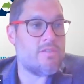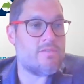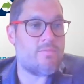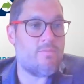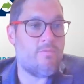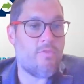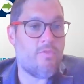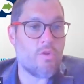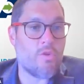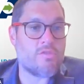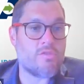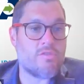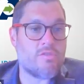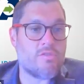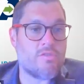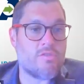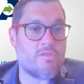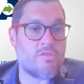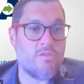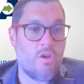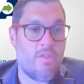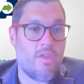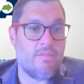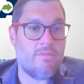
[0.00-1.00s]
these folks
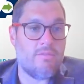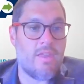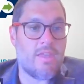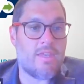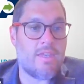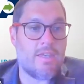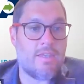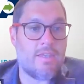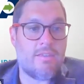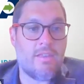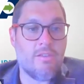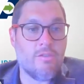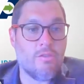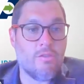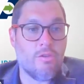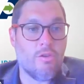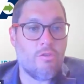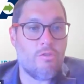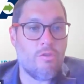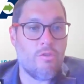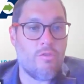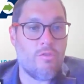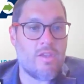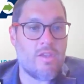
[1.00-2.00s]
know that they can continue
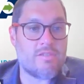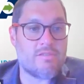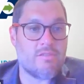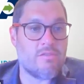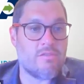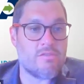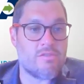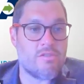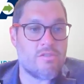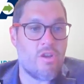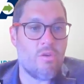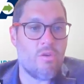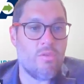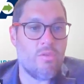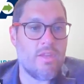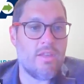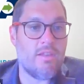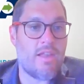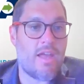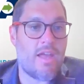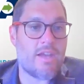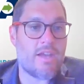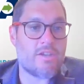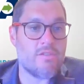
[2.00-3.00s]
to do this and there's no
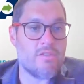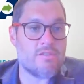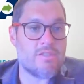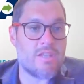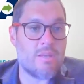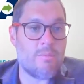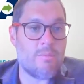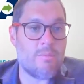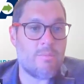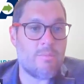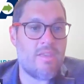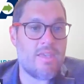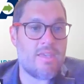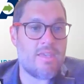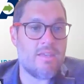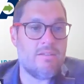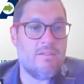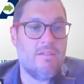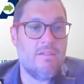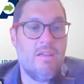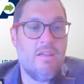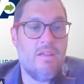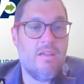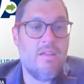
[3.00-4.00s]
legal action that's going to be
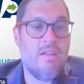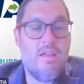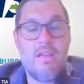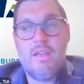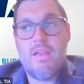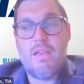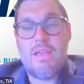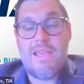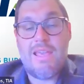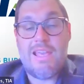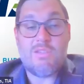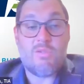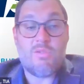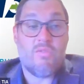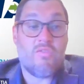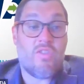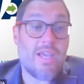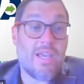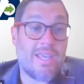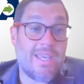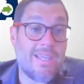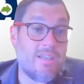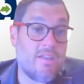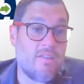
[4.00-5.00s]
taken, and they've
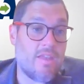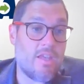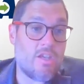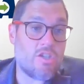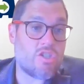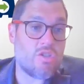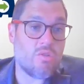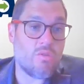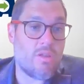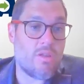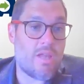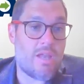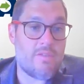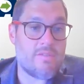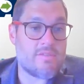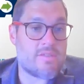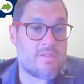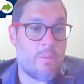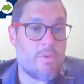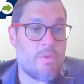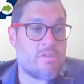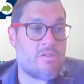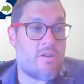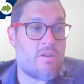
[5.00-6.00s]
dug into the issue, a lot of these
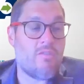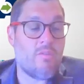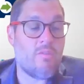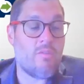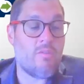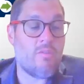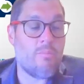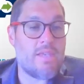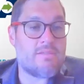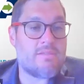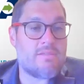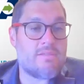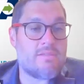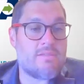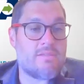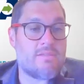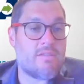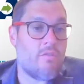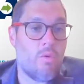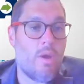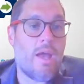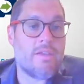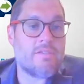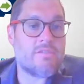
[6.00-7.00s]
companies aren't even based
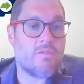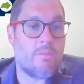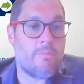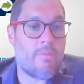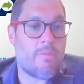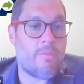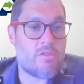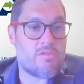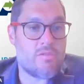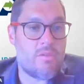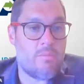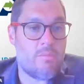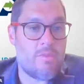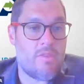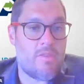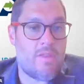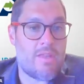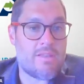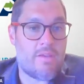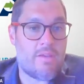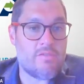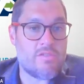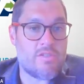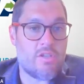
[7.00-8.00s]
in the U.S. So
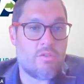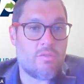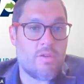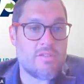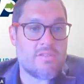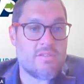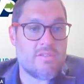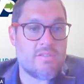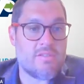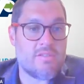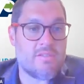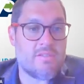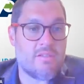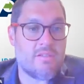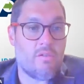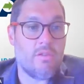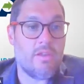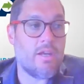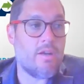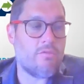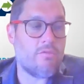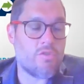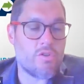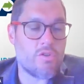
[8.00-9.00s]
that obviously creates another
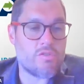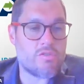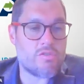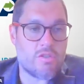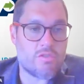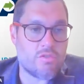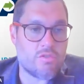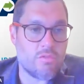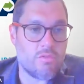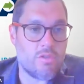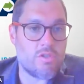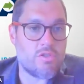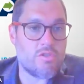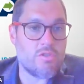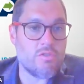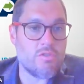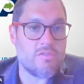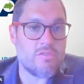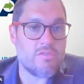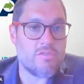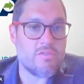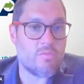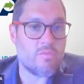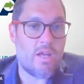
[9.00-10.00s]
layer of jurisdictional
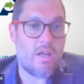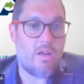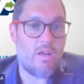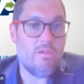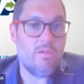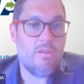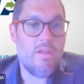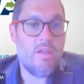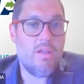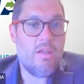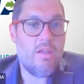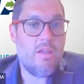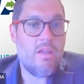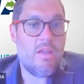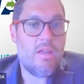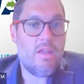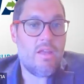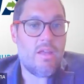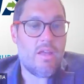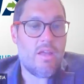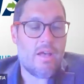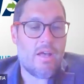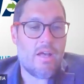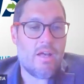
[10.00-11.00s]
issues as well.
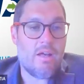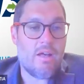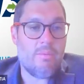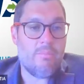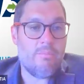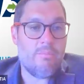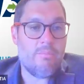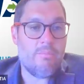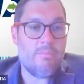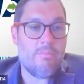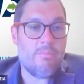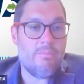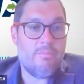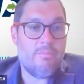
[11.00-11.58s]
And